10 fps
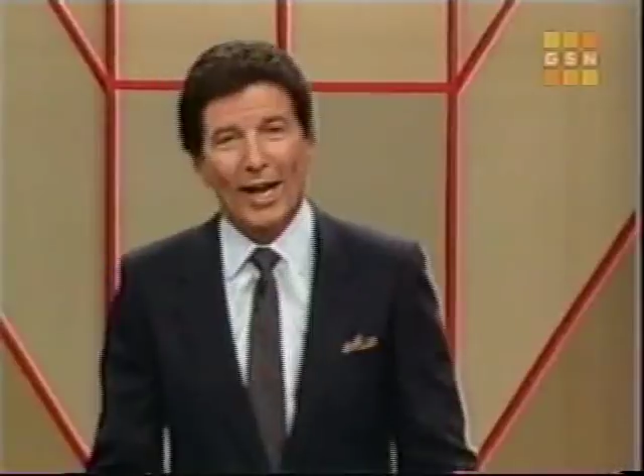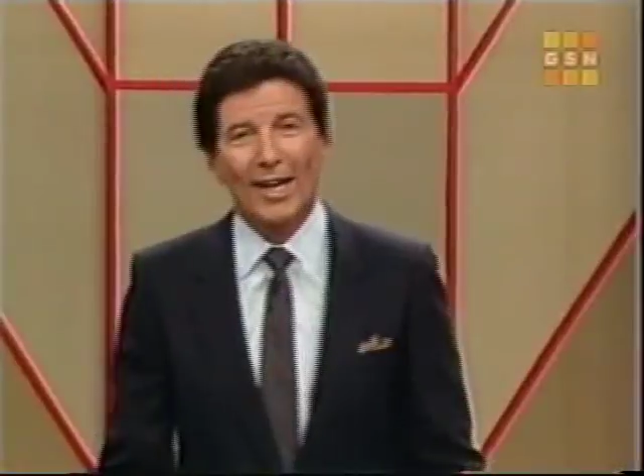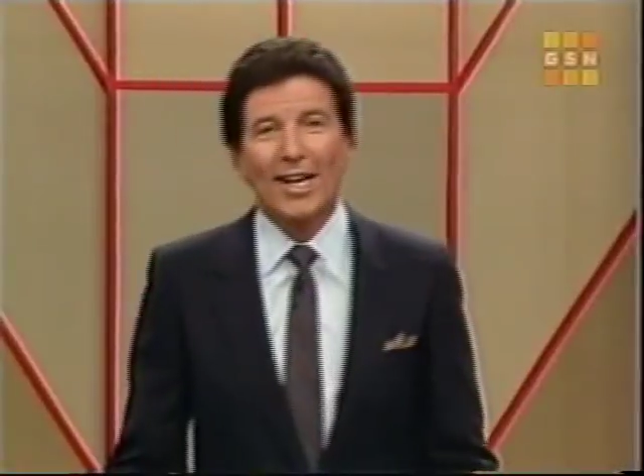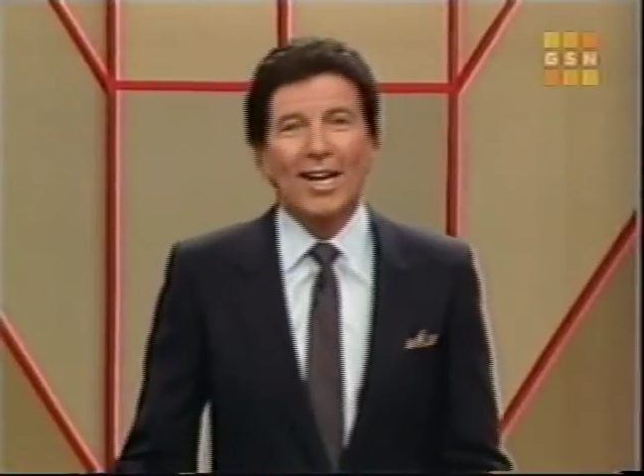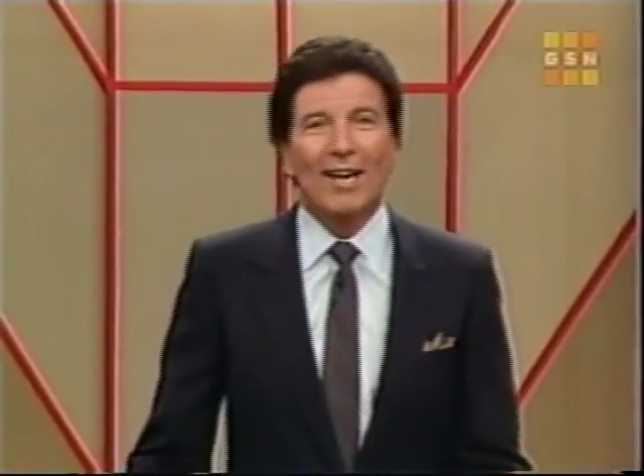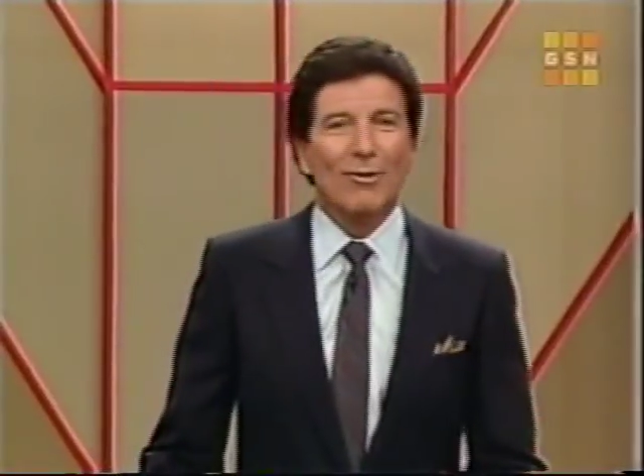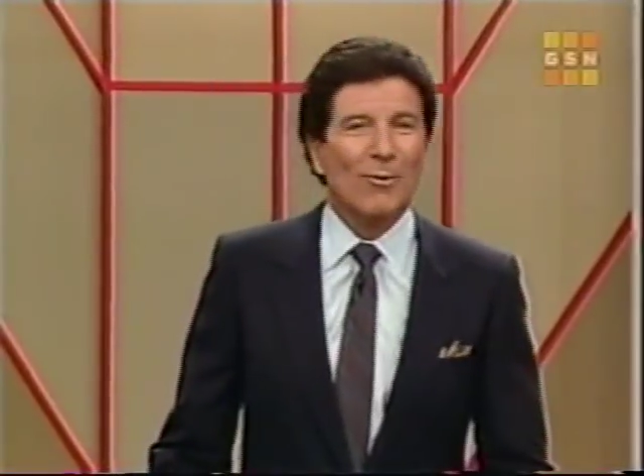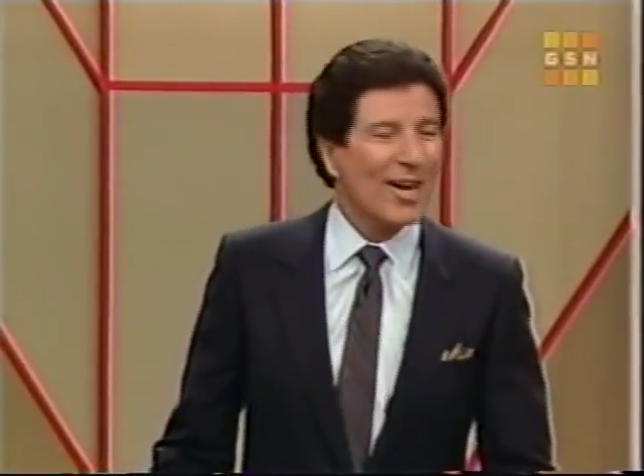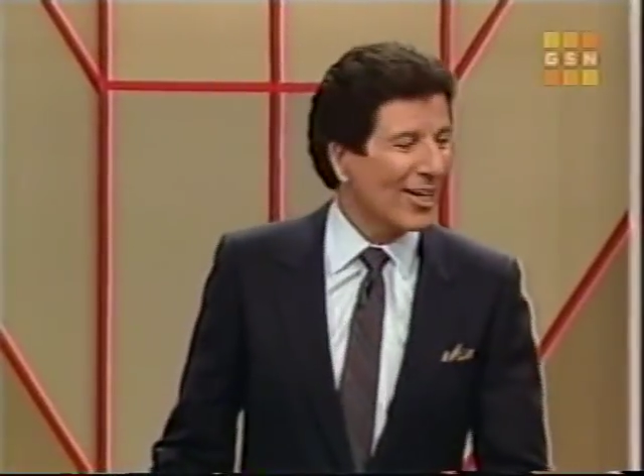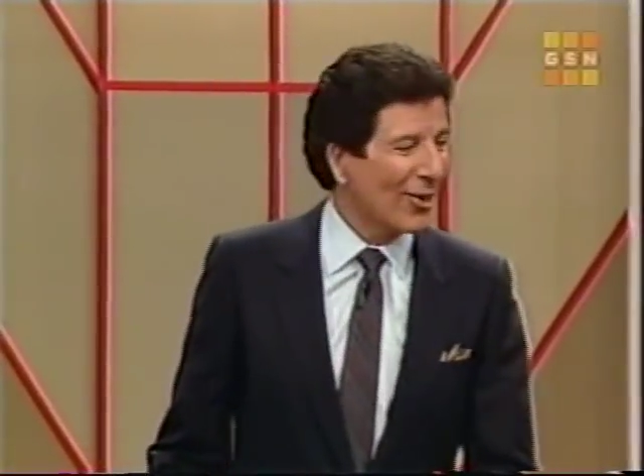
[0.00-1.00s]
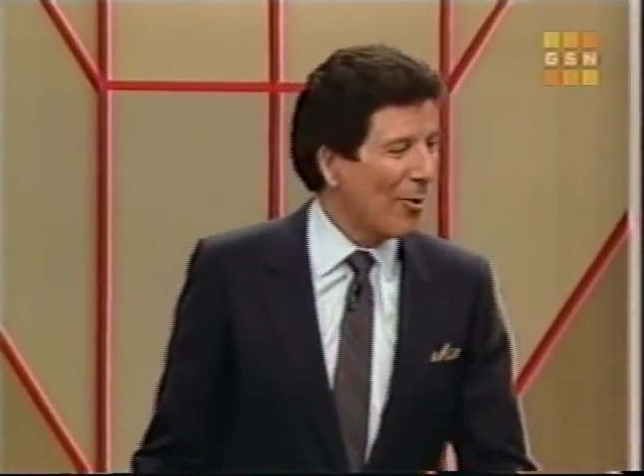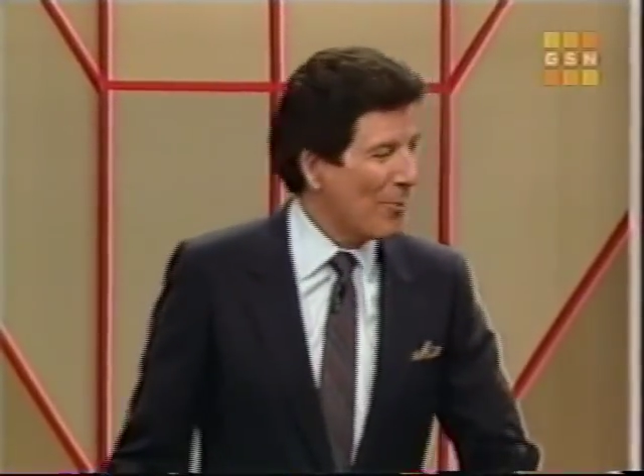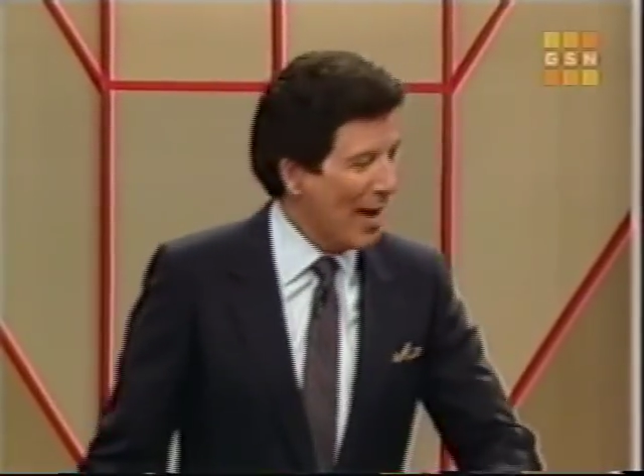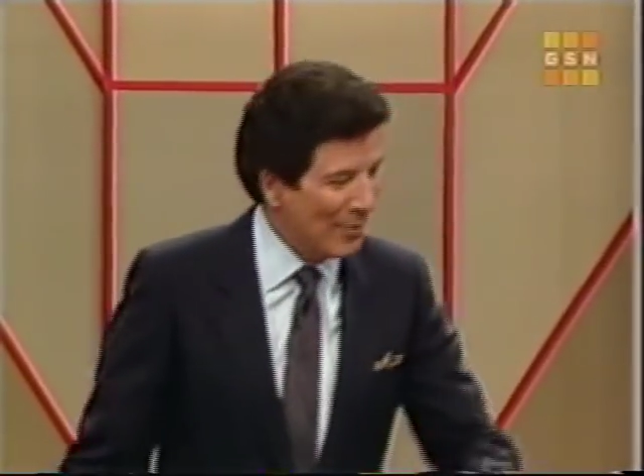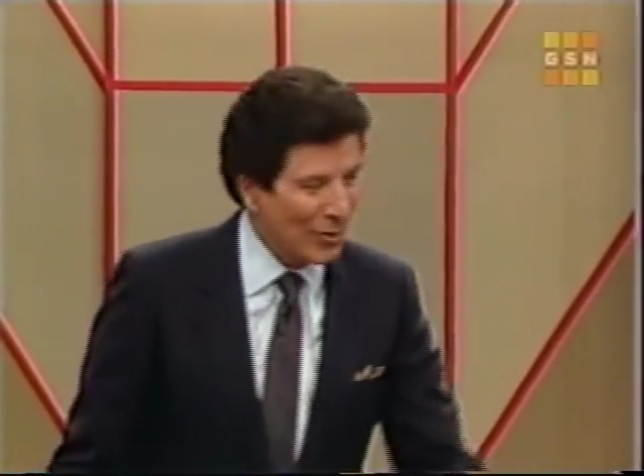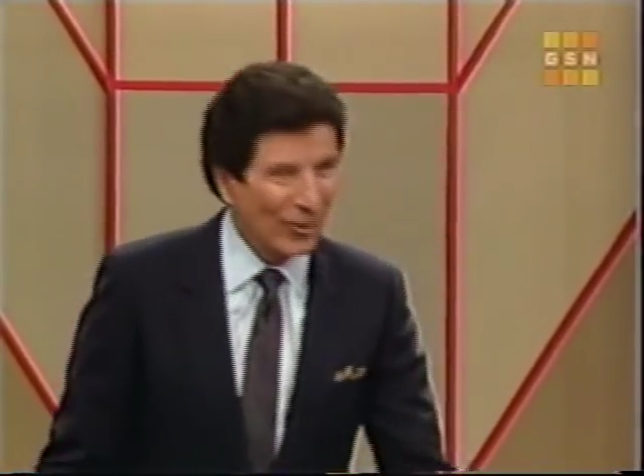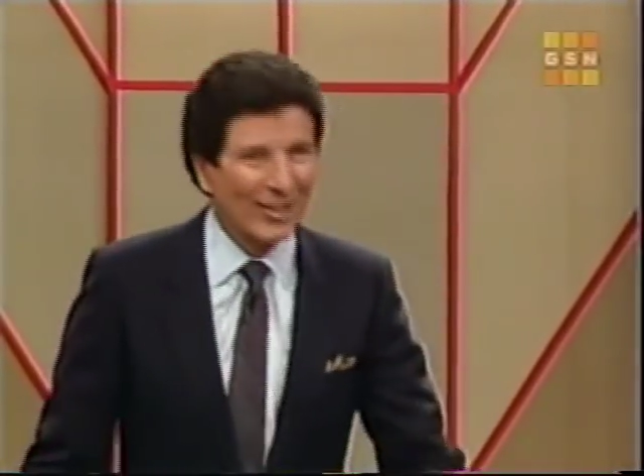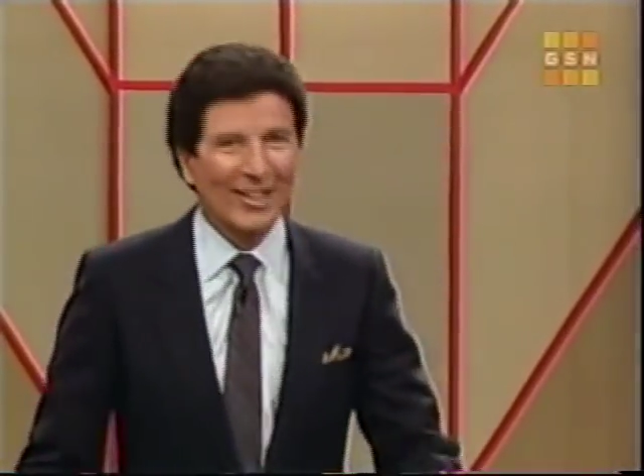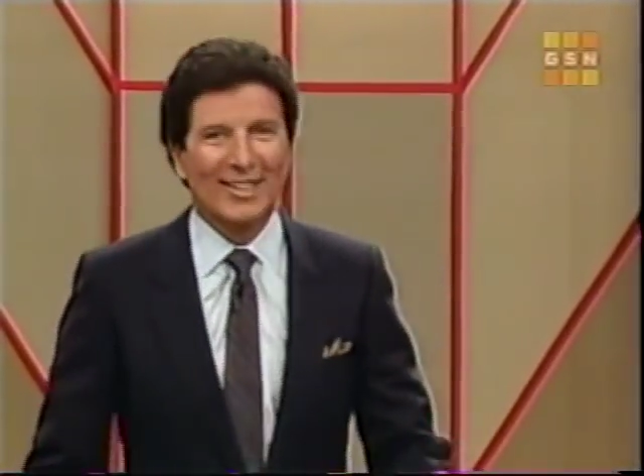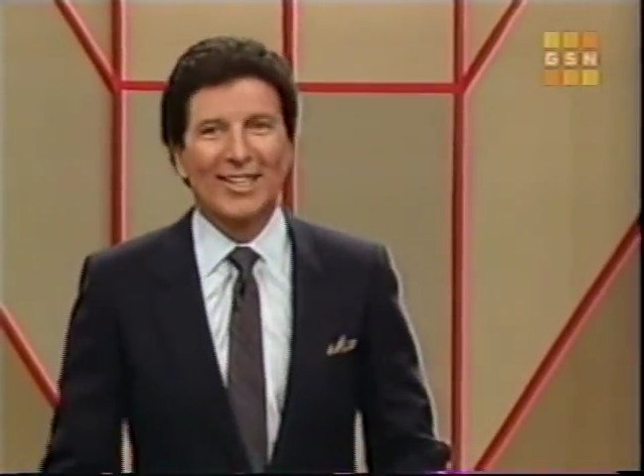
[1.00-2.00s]
Okay. If you're ready to go, Bambi,
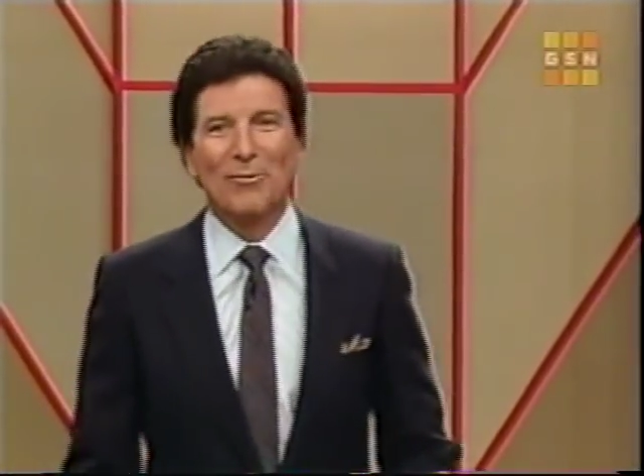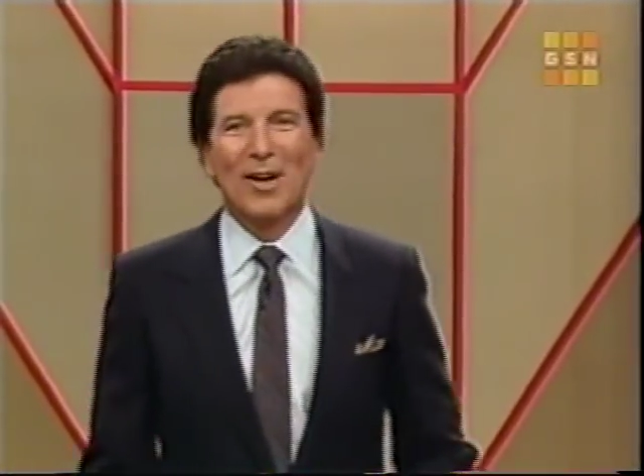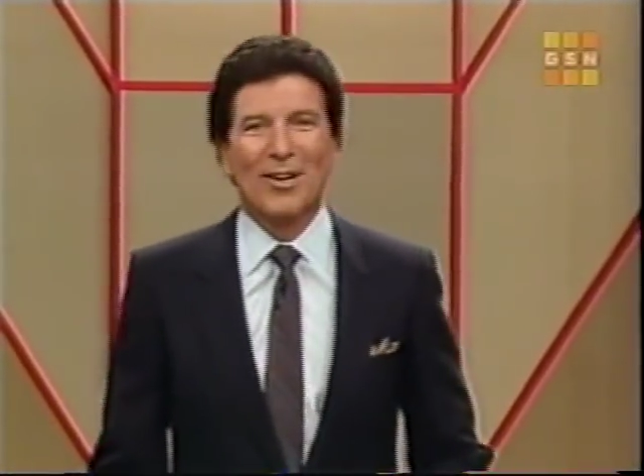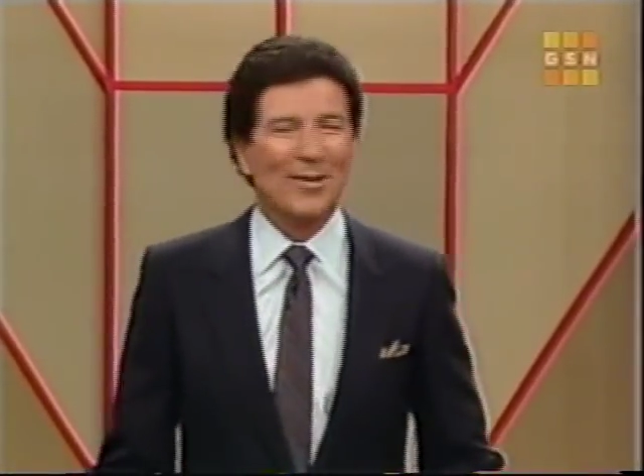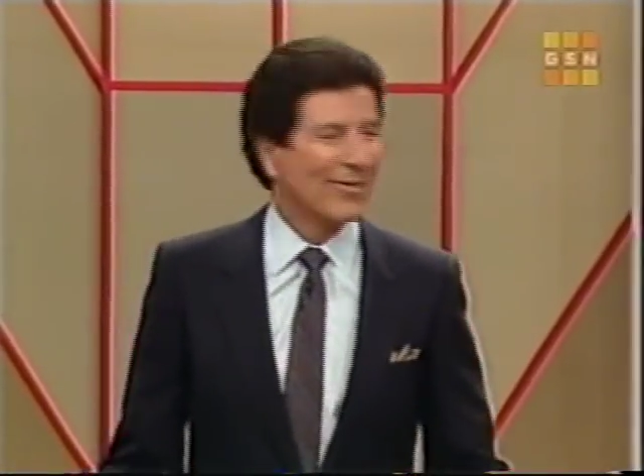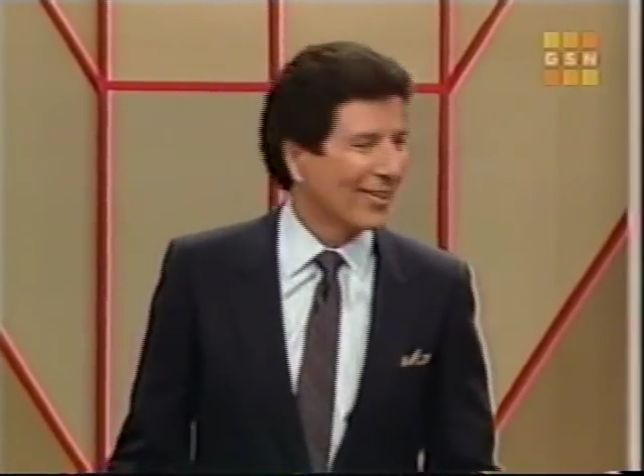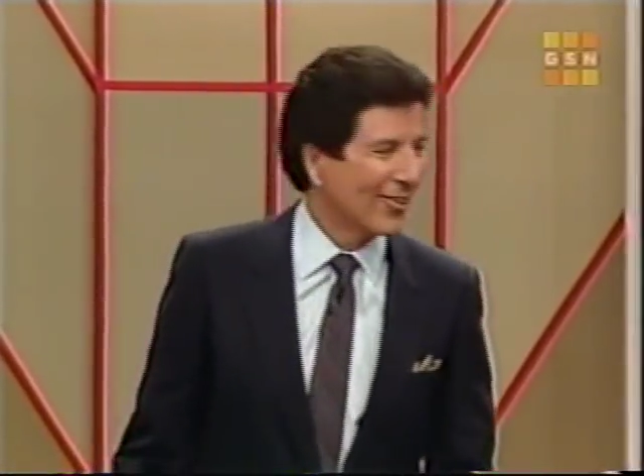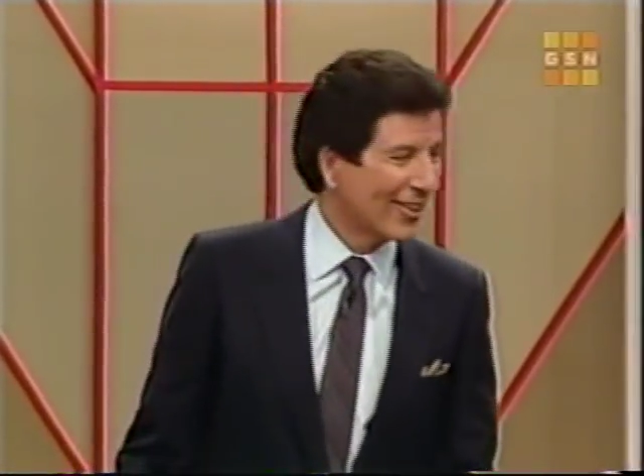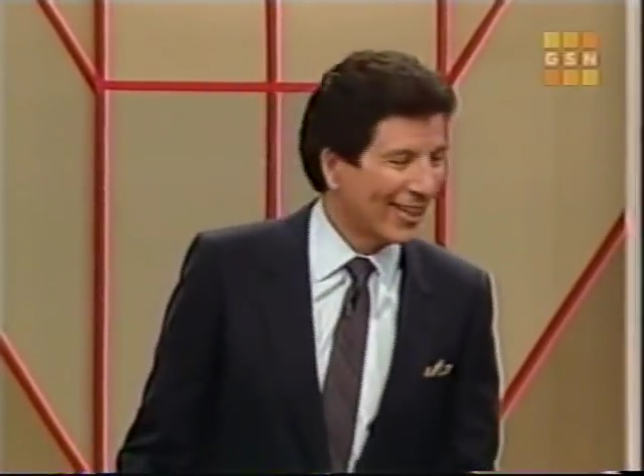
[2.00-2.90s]
good luck to you and welcome.